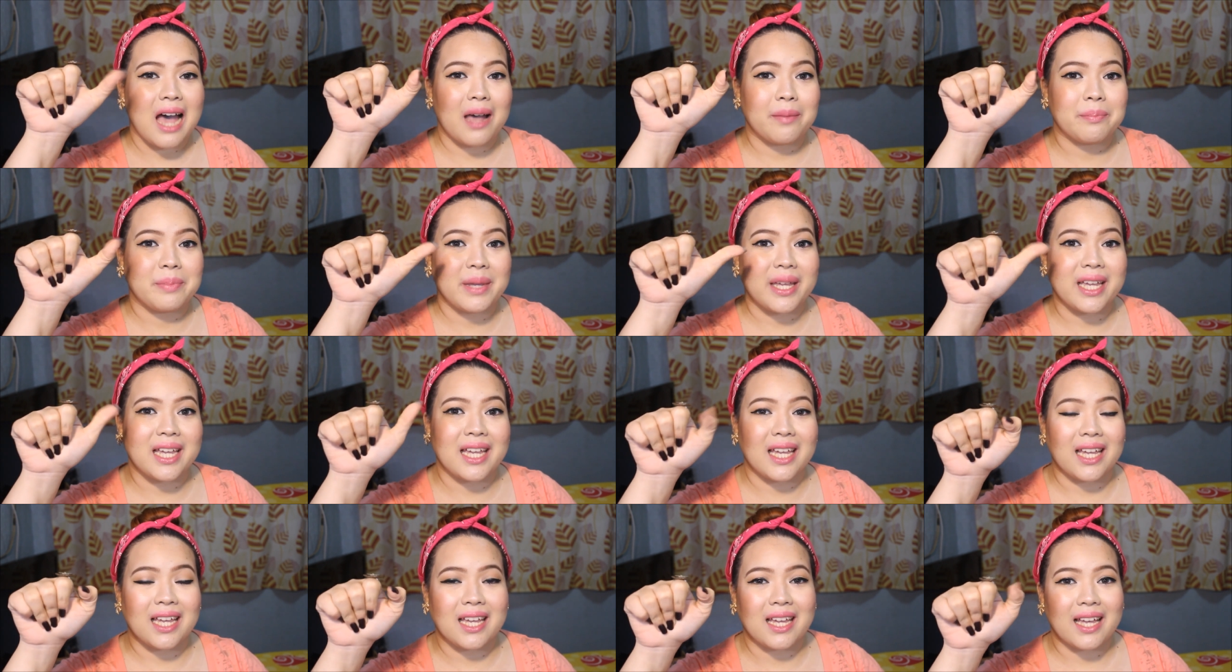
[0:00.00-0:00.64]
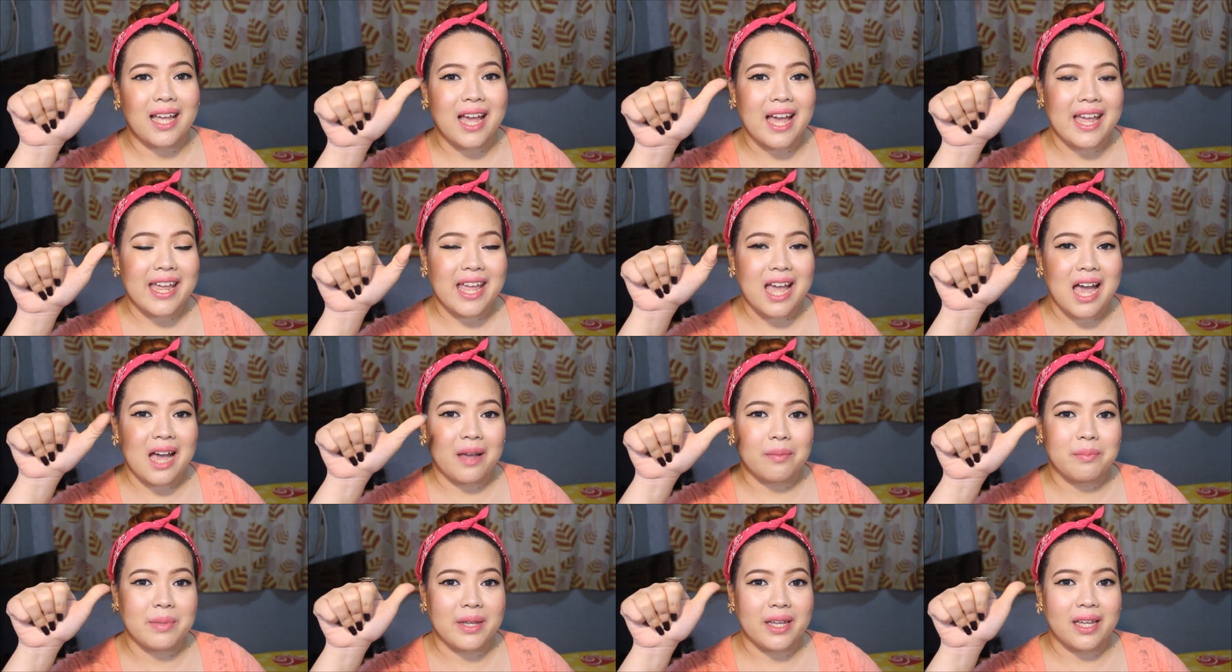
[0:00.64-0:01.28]
Abby. Hi
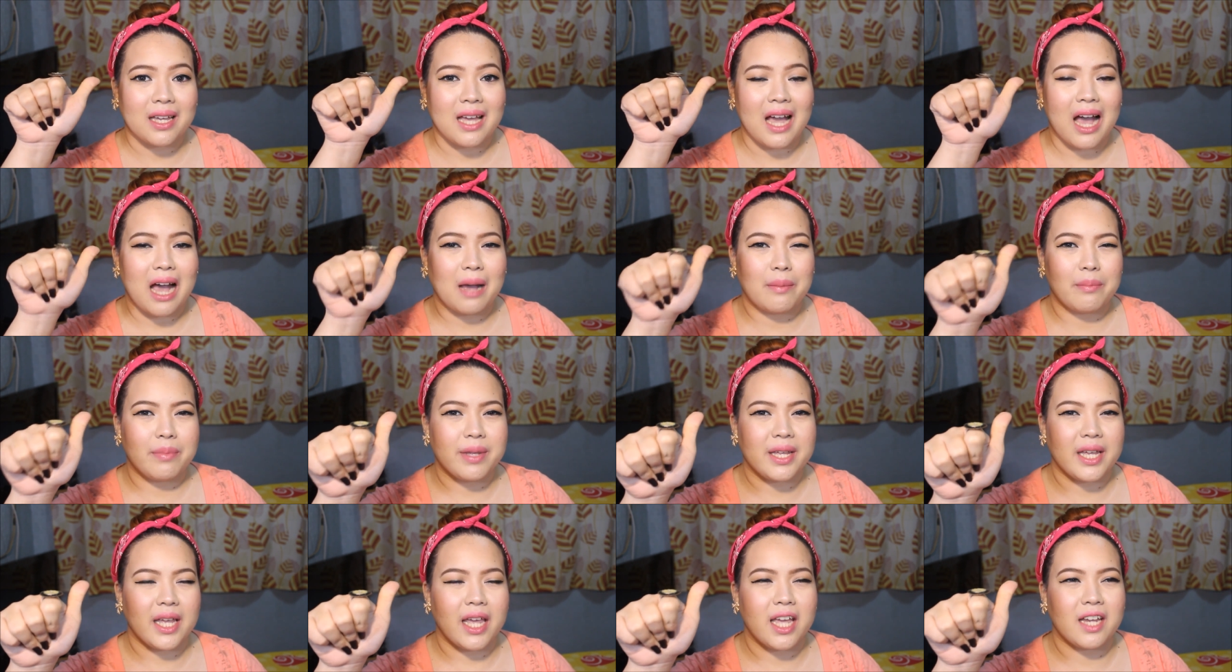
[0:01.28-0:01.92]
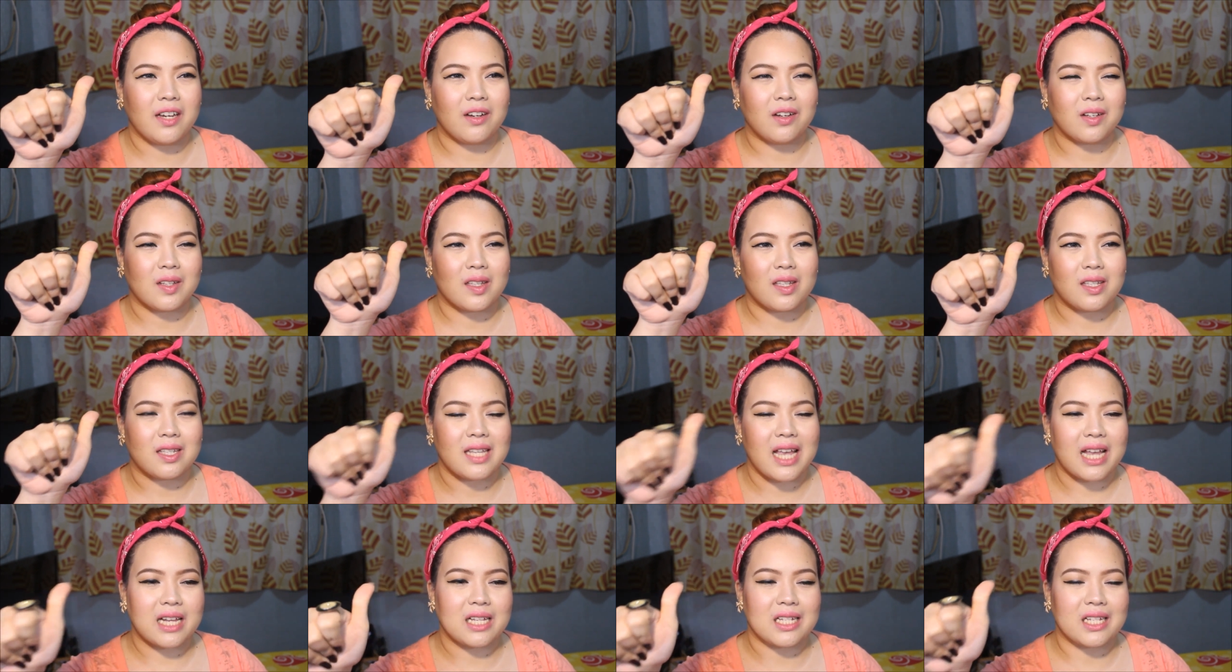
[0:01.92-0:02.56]
Abby! Abby
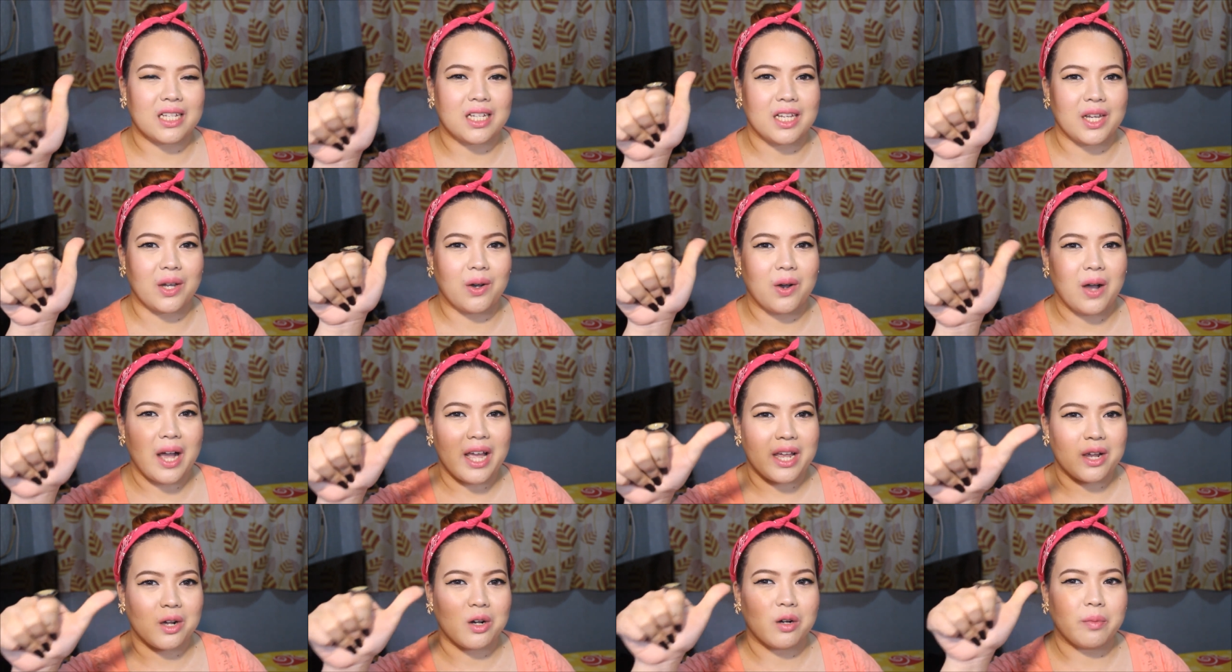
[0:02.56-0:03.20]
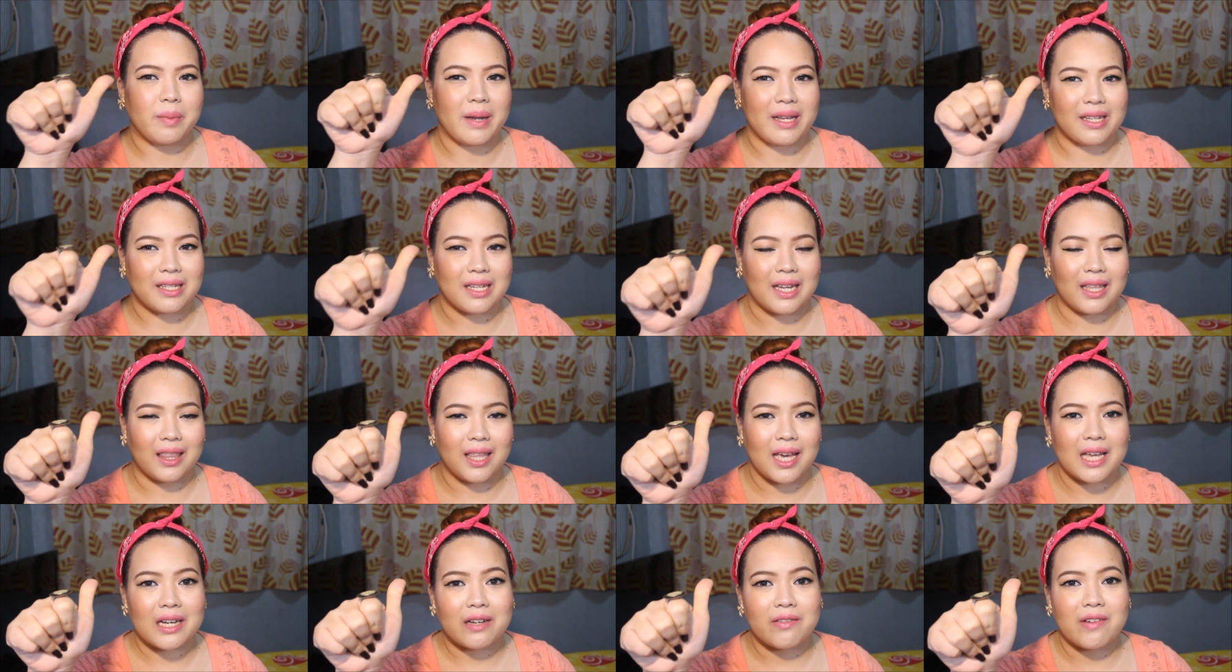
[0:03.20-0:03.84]
Inocencio. I hope I
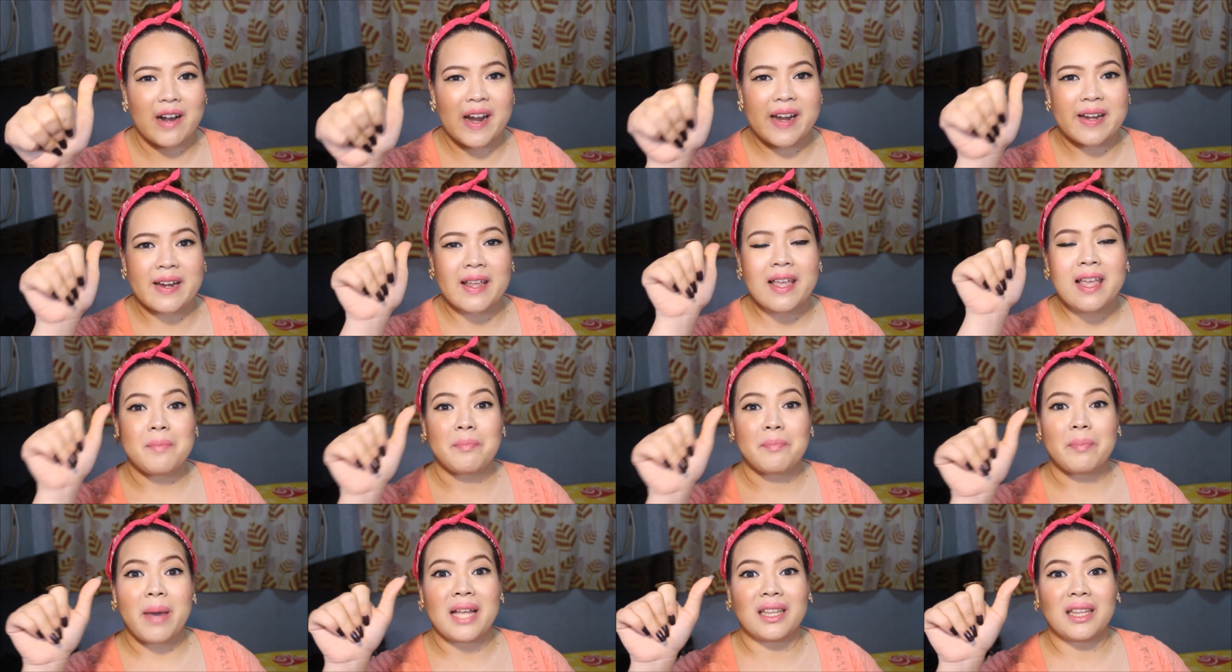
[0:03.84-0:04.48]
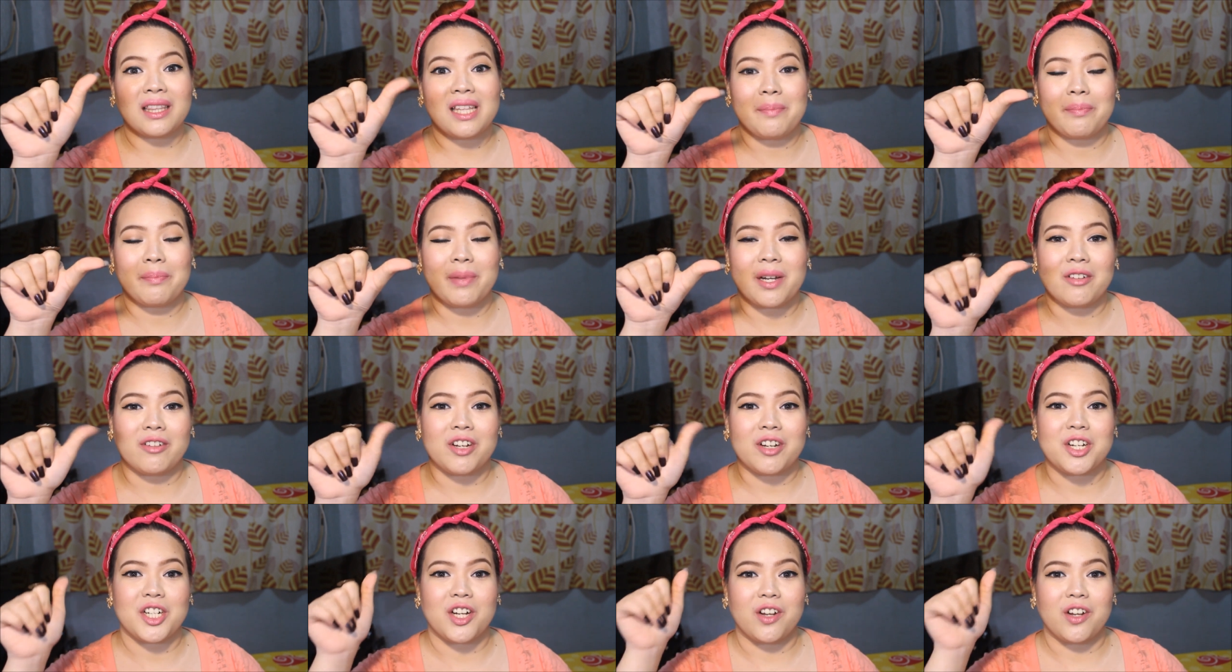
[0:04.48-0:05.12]
said that right. And Patty
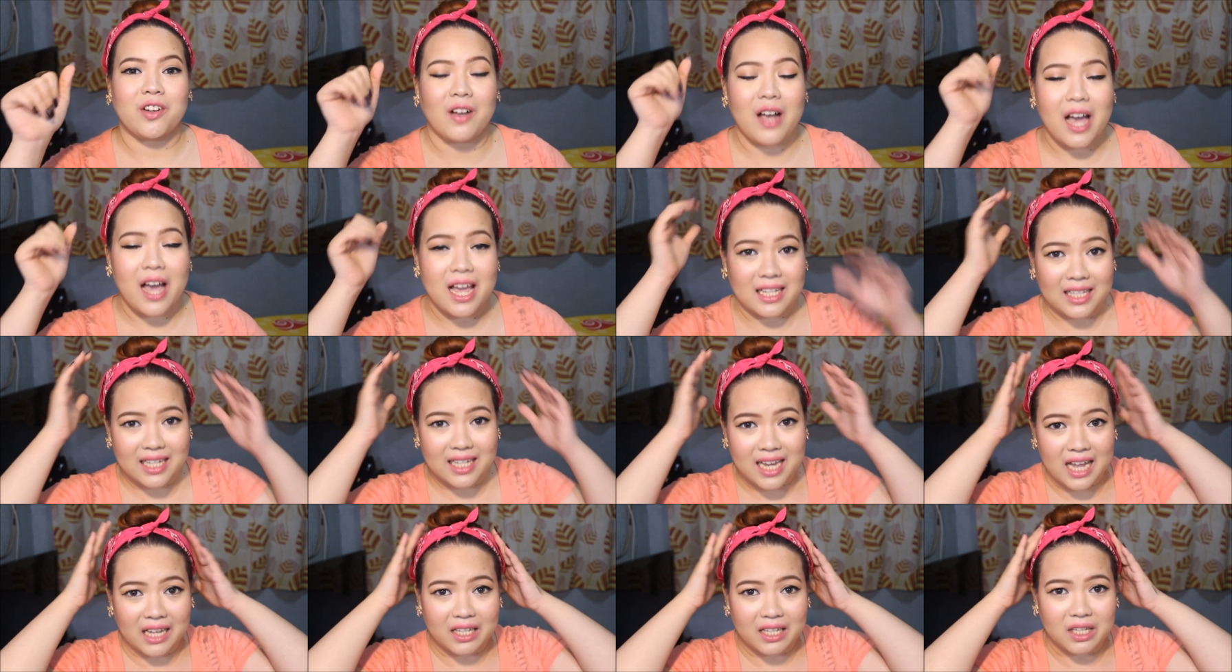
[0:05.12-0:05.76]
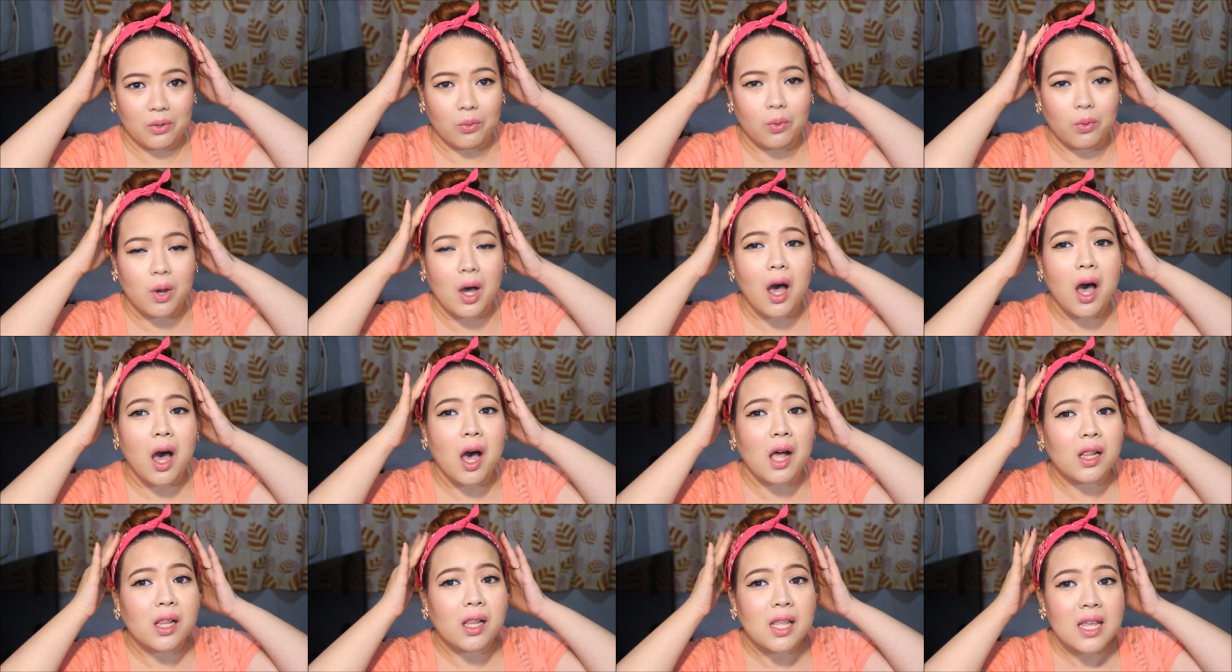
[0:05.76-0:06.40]
Patricia. I tag you
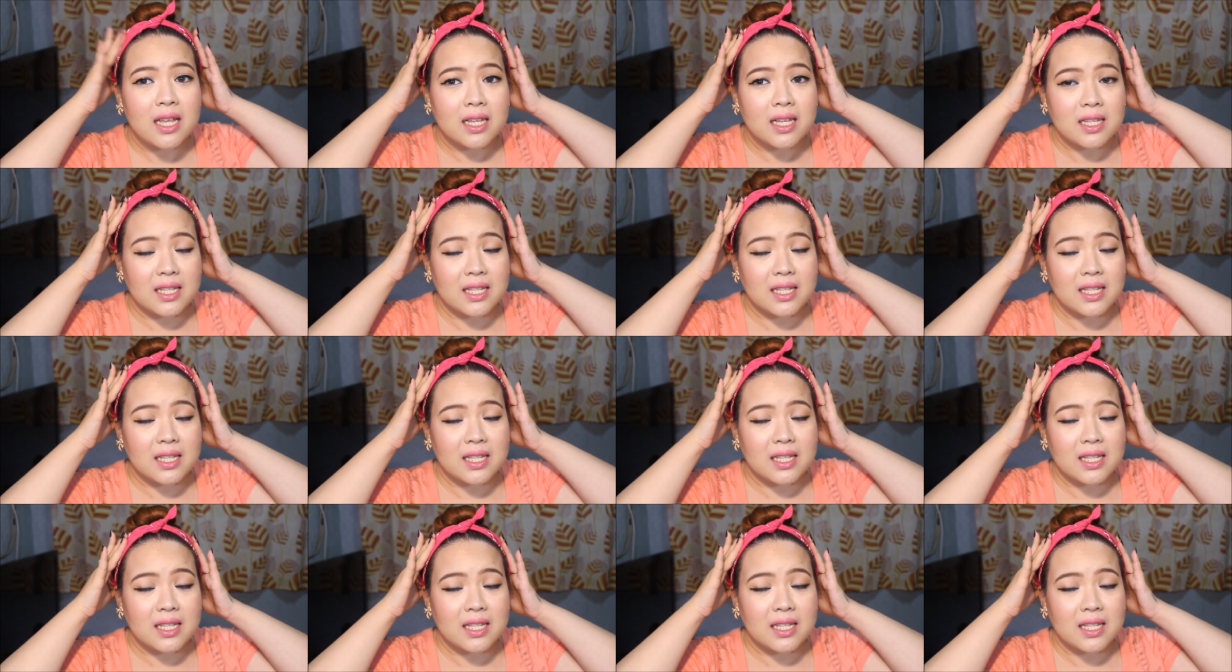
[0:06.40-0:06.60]
all.